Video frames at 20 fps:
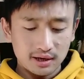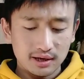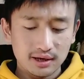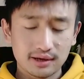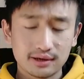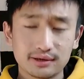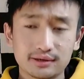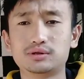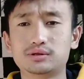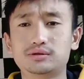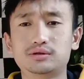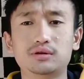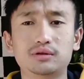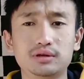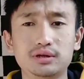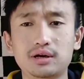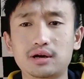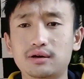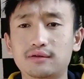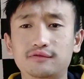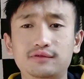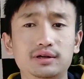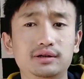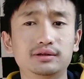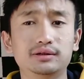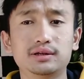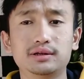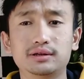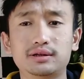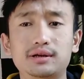And I was totally out of
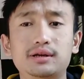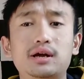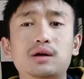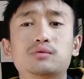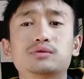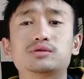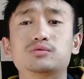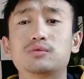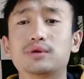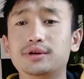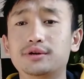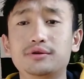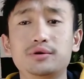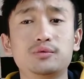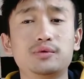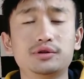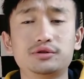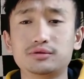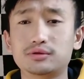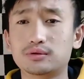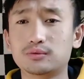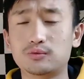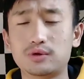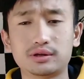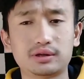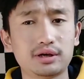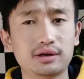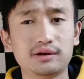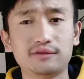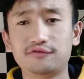content and I was wondering
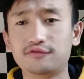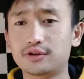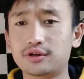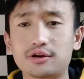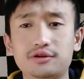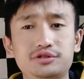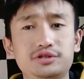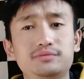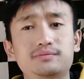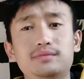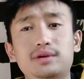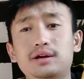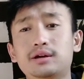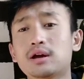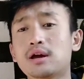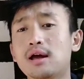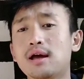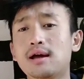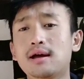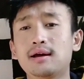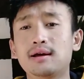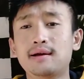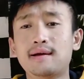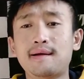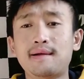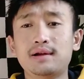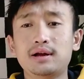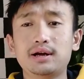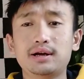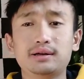what kind of video I should make.
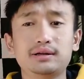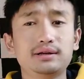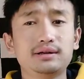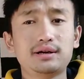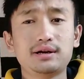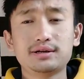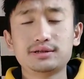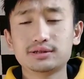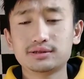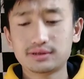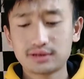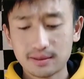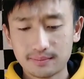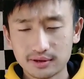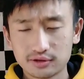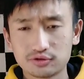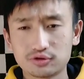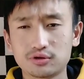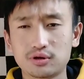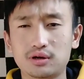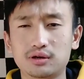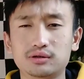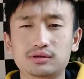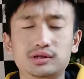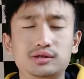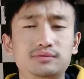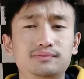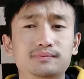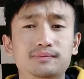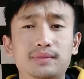And then I just happened to
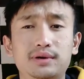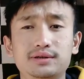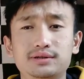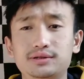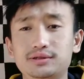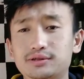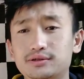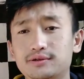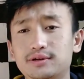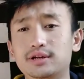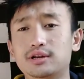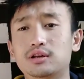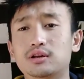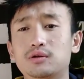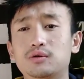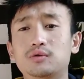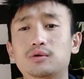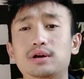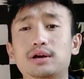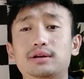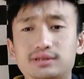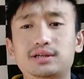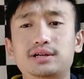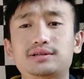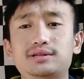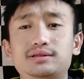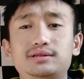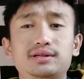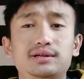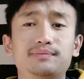ask my sister-in-law. He
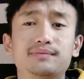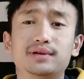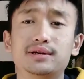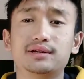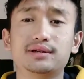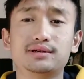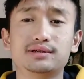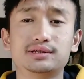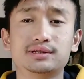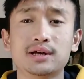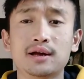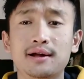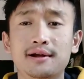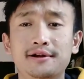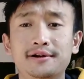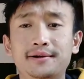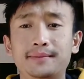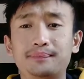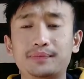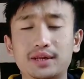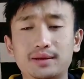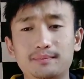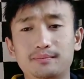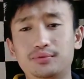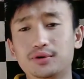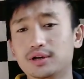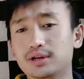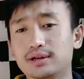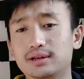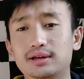suggested me this
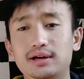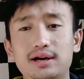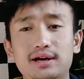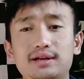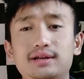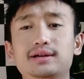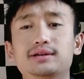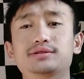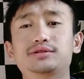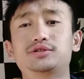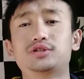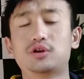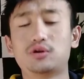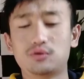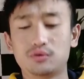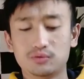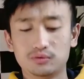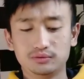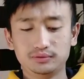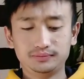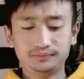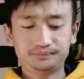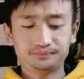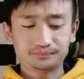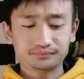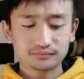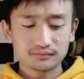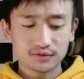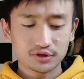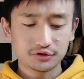brilliant idea. So
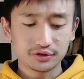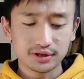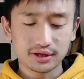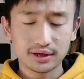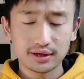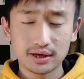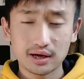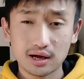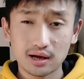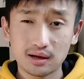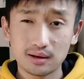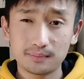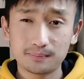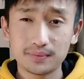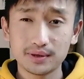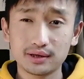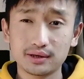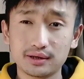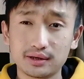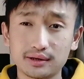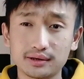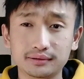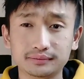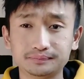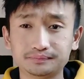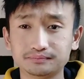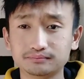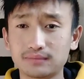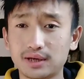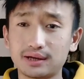today I'll be
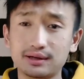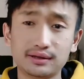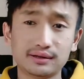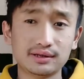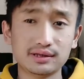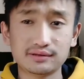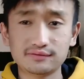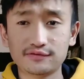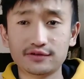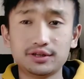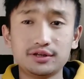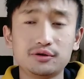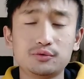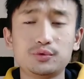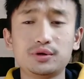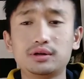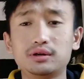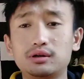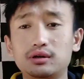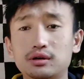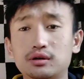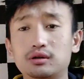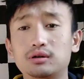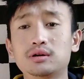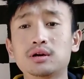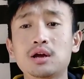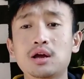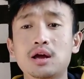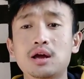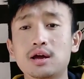making this video with
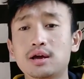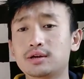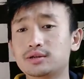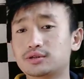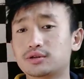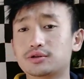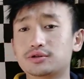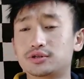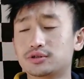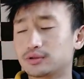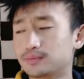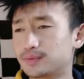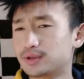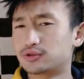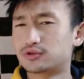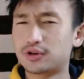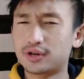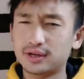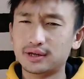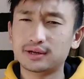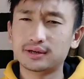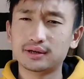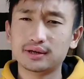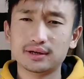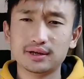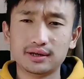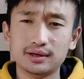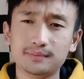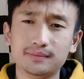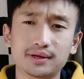her. So she'll be joining
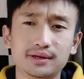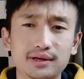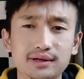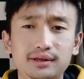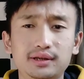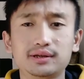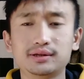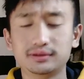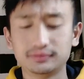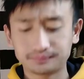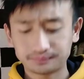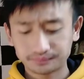in a minute.